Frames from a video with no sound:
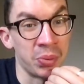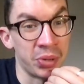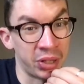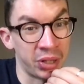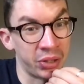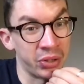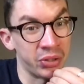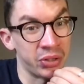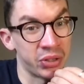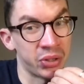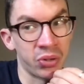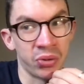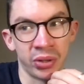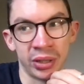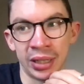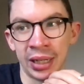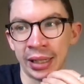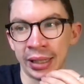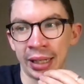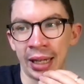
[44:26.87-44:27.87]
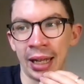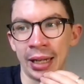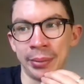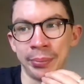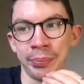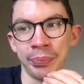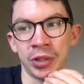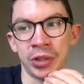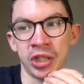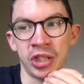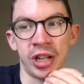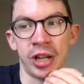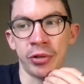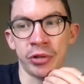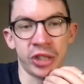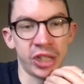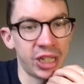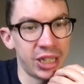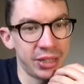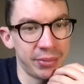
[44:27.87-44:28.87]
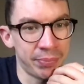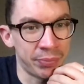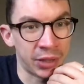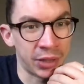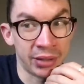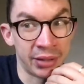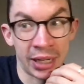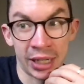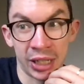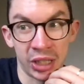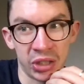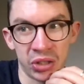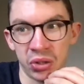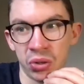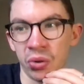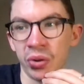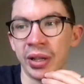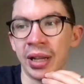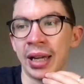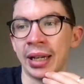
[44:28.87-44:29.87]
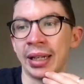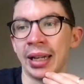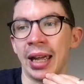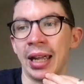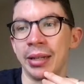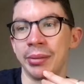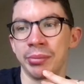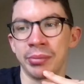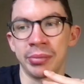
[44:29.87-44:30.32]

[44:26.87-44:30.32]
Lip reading: could score in that game. Chelsea, they could score in that game.